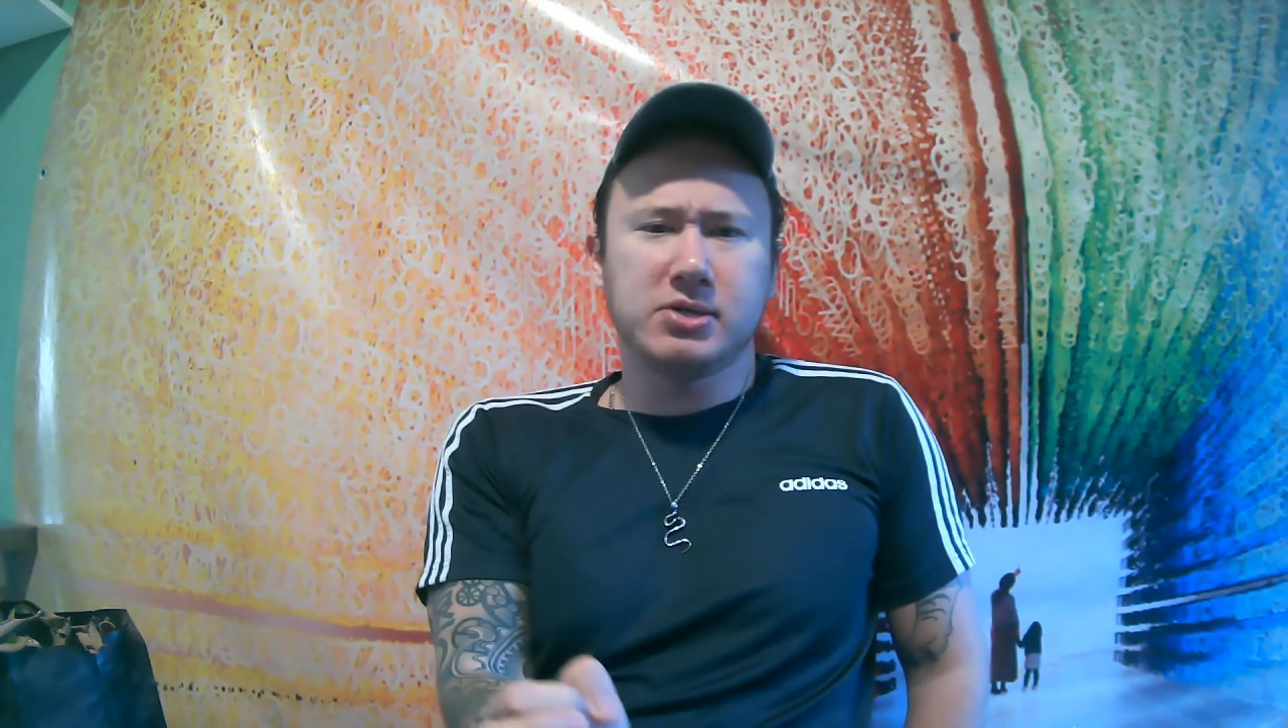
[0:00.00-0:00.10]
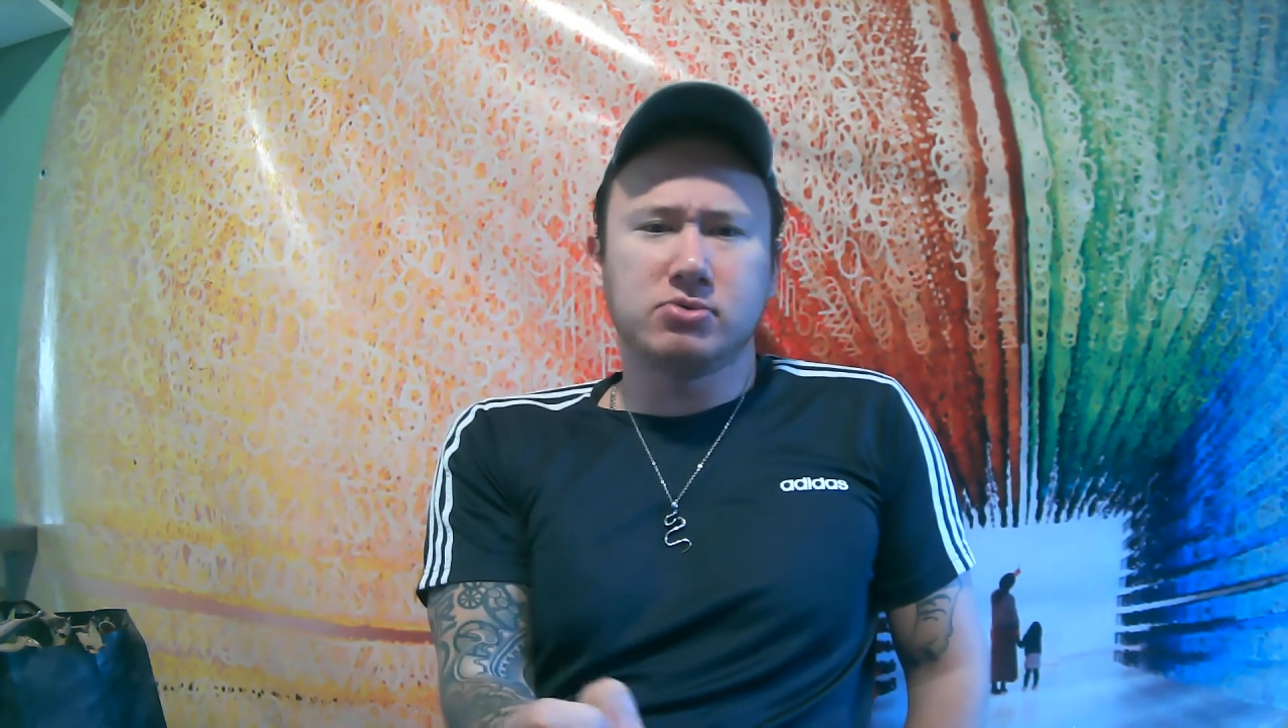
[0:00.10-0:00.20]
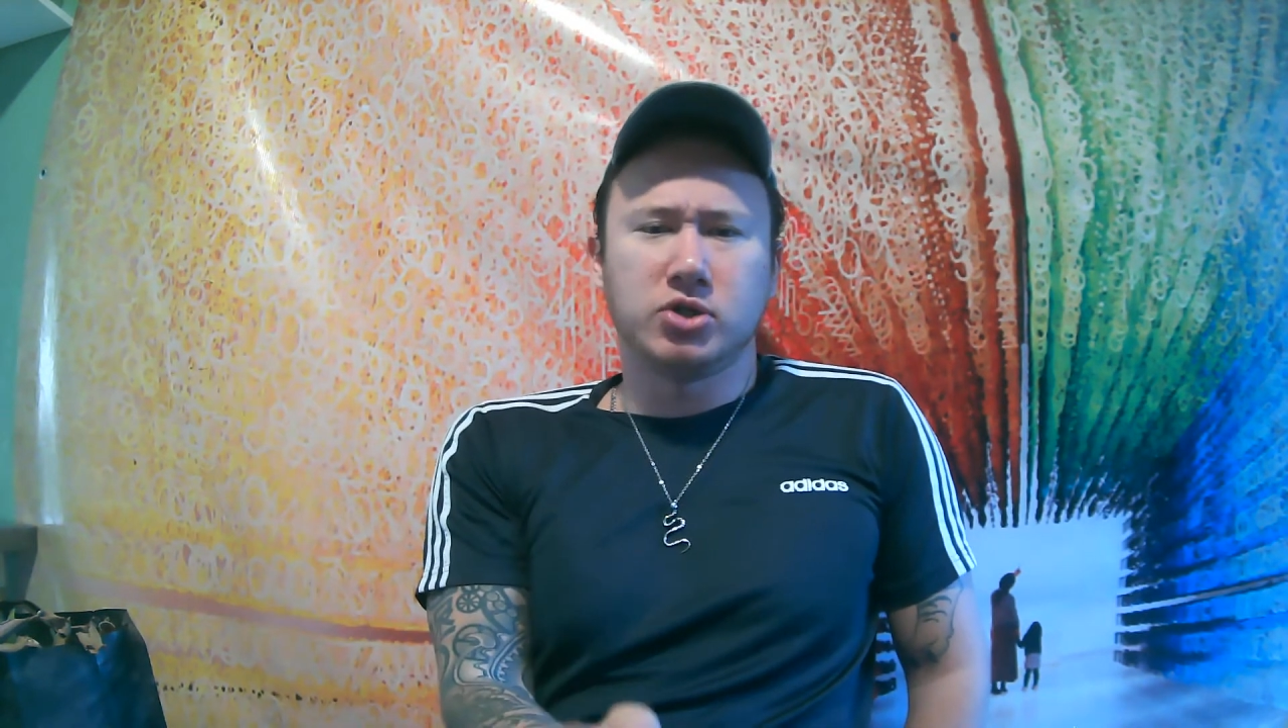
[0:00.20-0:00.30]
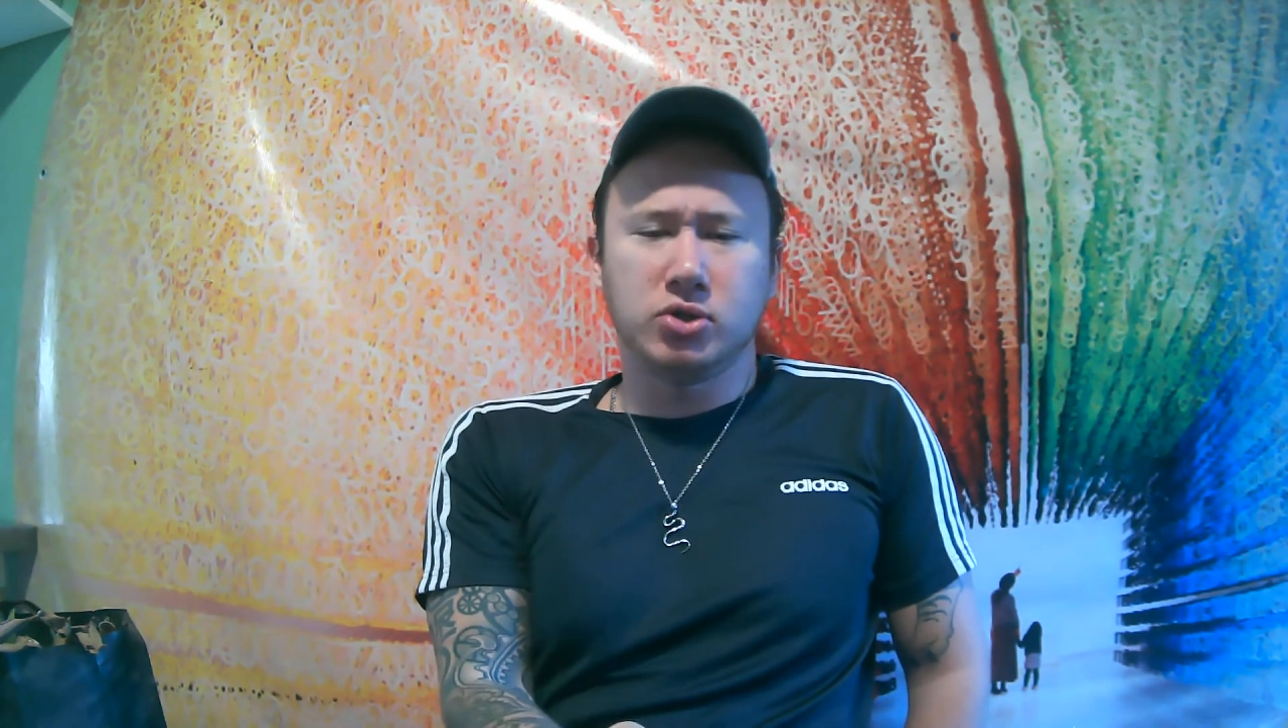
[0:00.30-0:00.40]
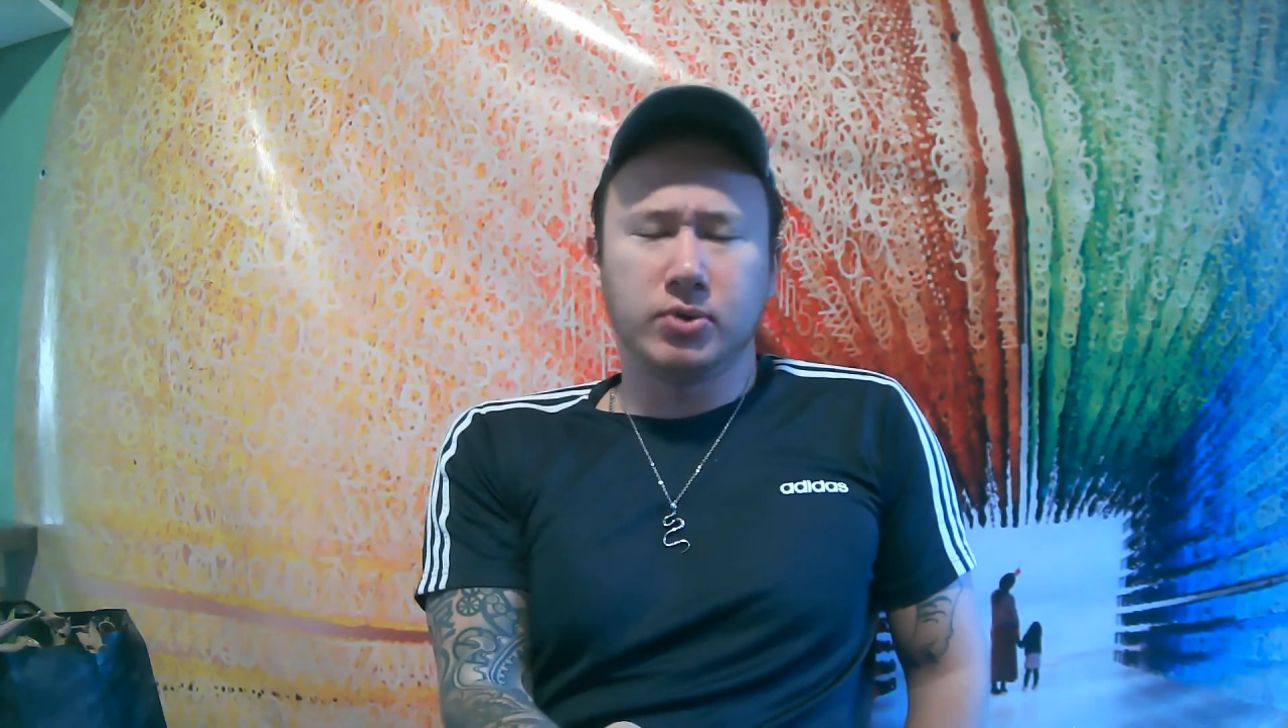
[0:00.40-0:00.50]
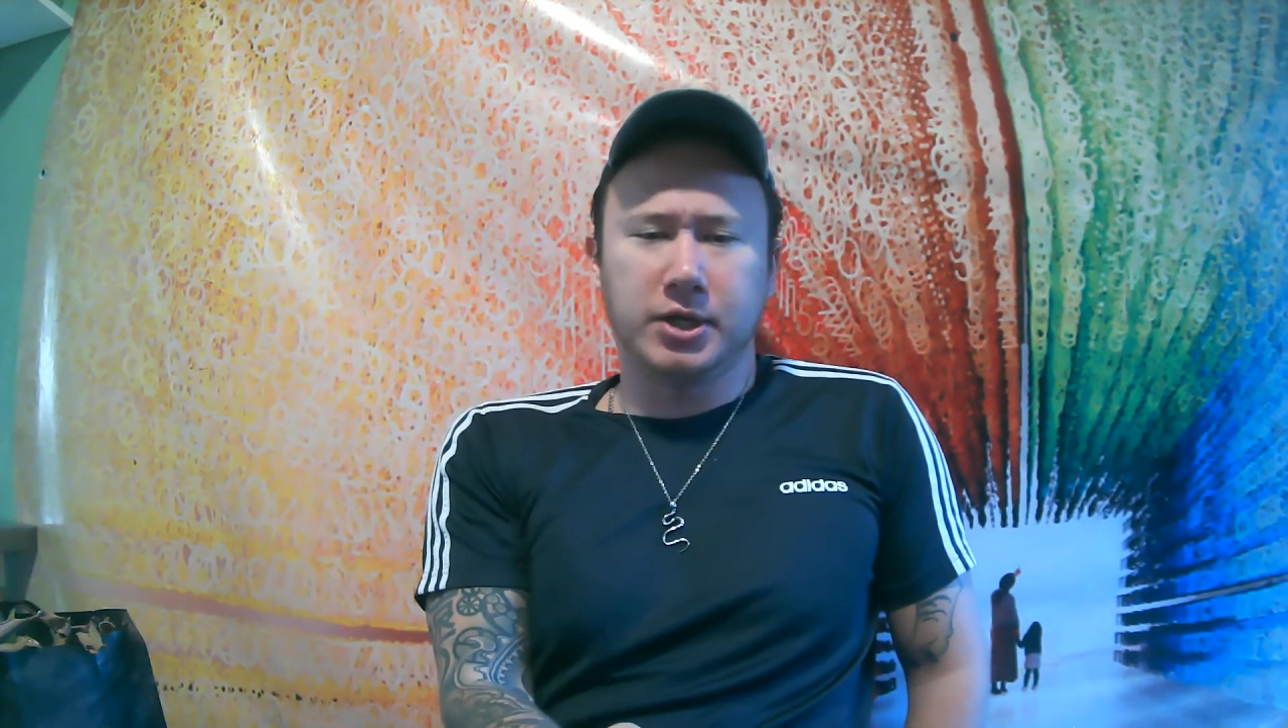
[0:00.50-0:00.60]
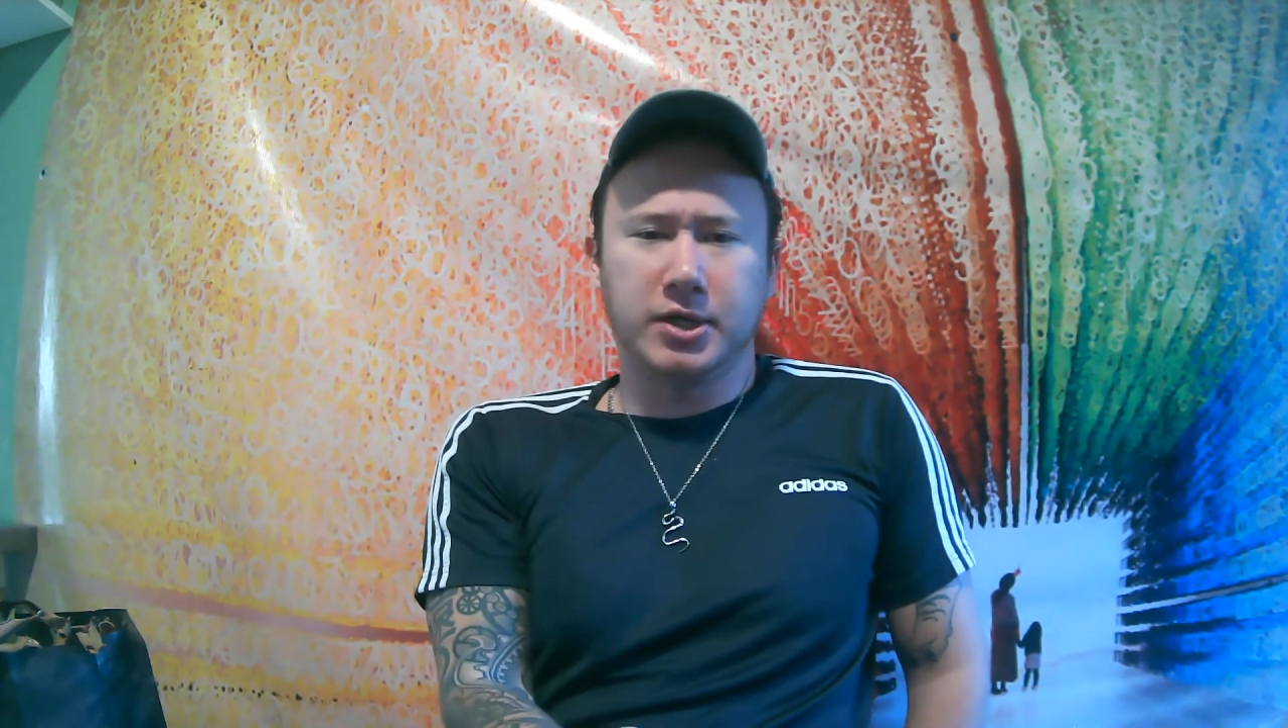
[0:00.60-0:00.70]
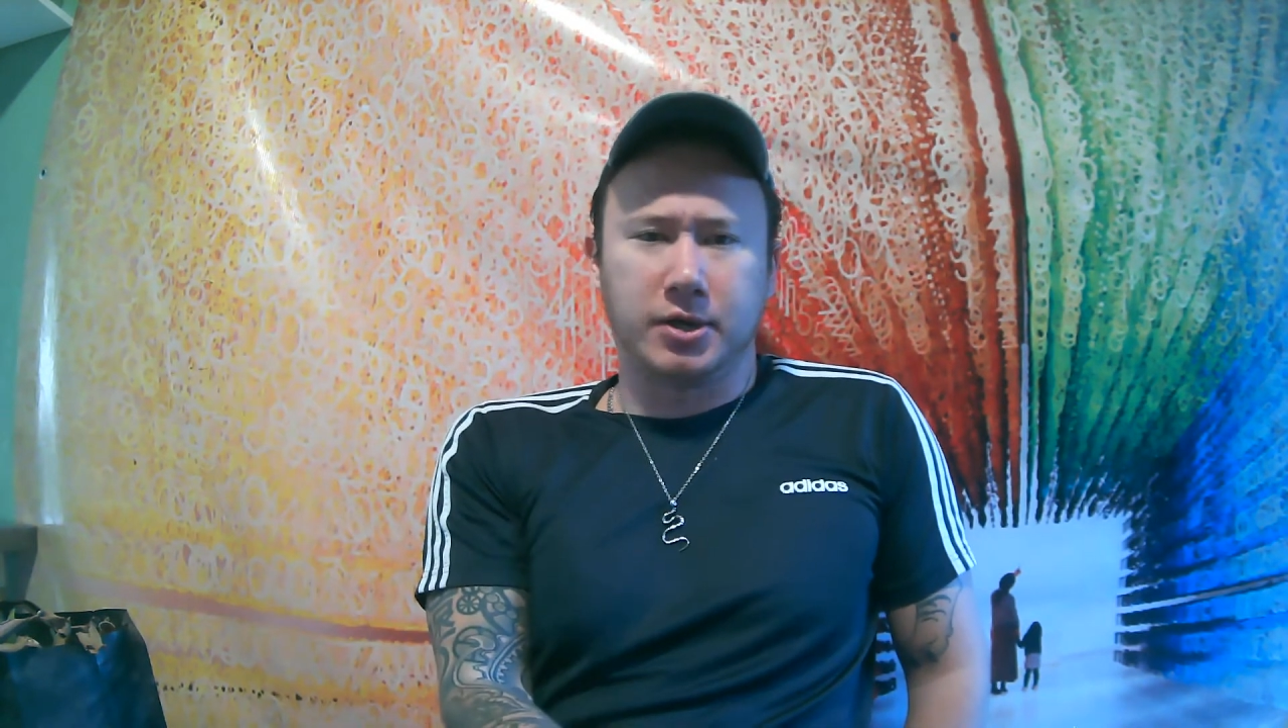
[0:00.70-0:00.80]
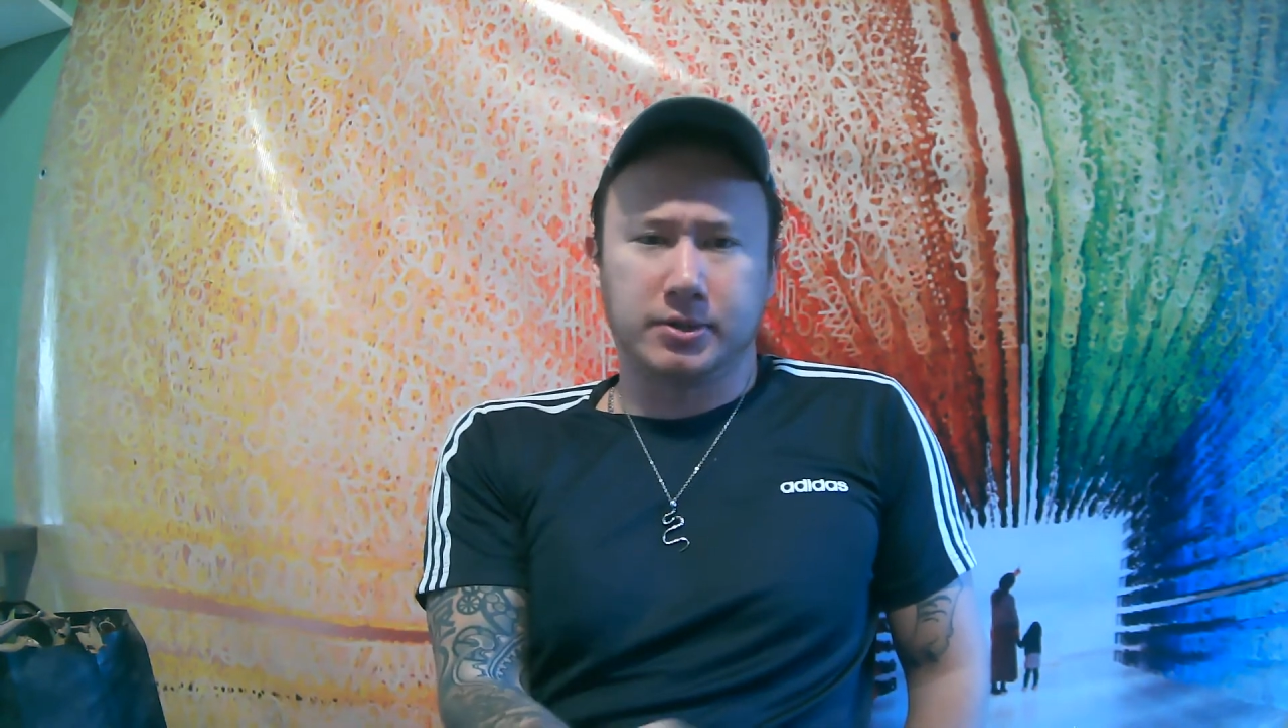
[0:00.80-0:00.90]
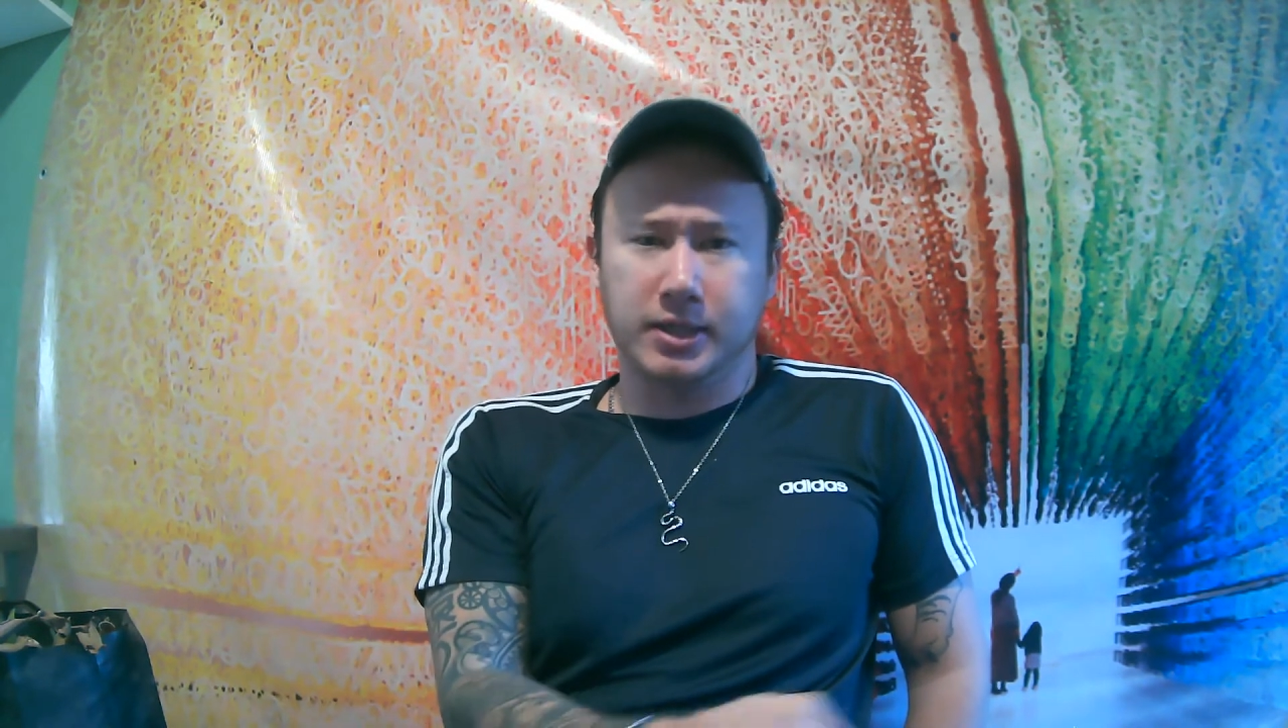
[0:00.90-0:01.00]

you do in a year,